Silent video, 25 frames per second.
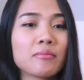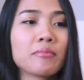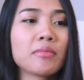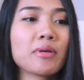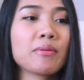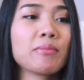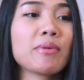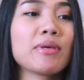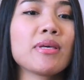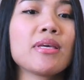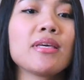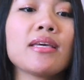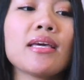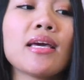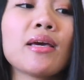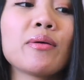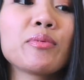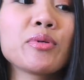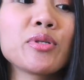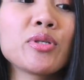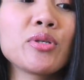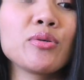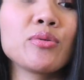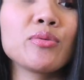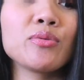Maybe I
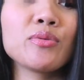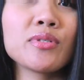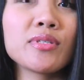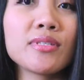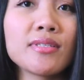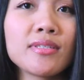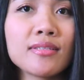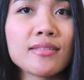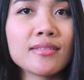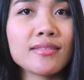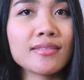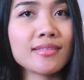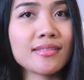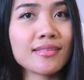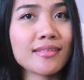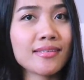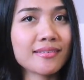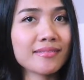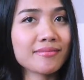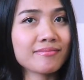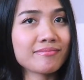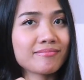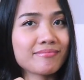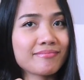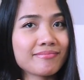would use this
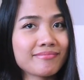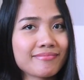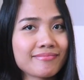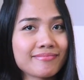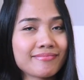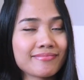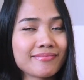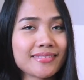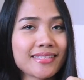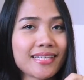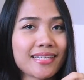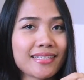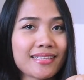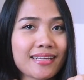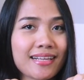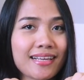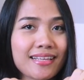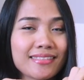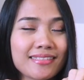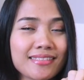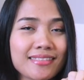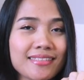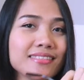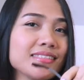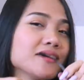
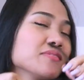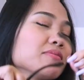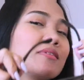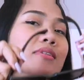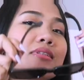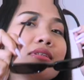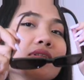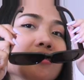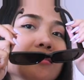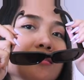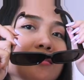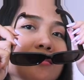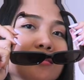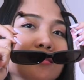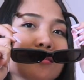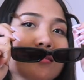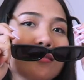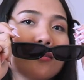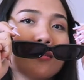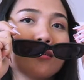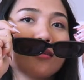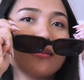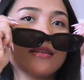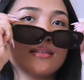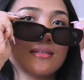sunglasses with this
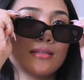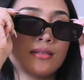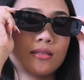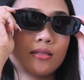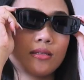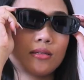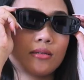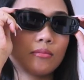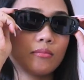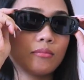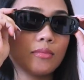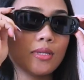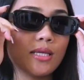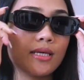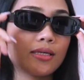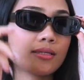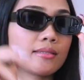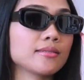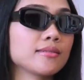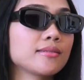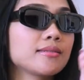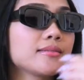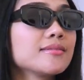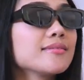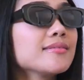black.
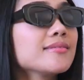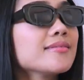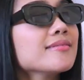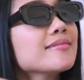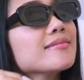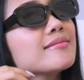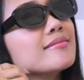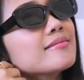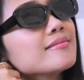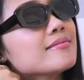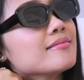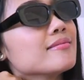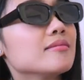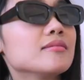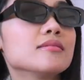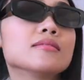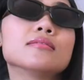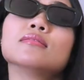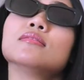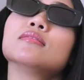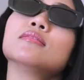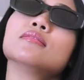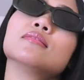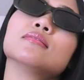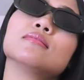
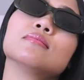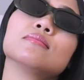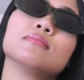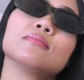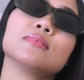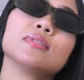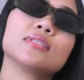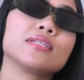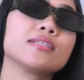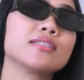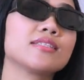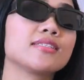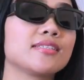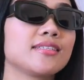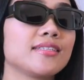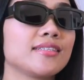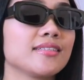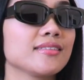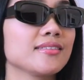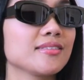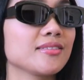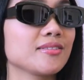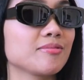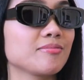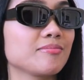What do you
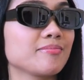think?